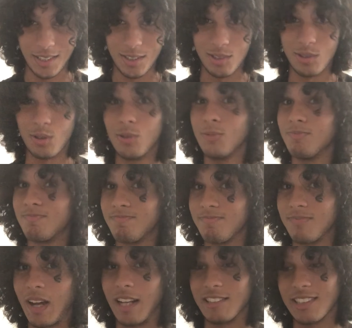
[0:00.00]
So
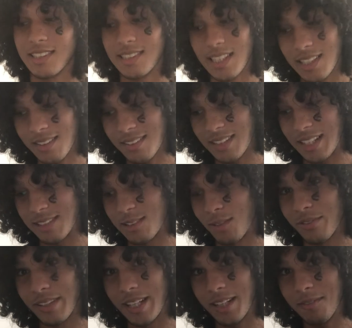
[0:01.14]
I'm just saying, let's not
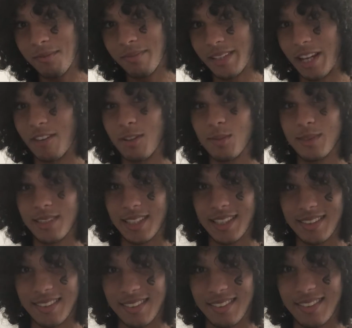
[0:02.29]
forget that Robertson
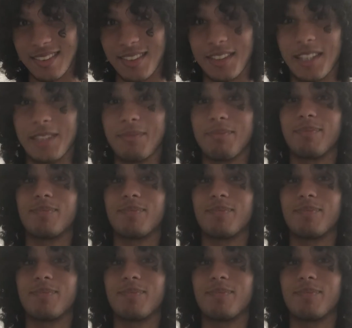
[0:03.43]
exists, okay?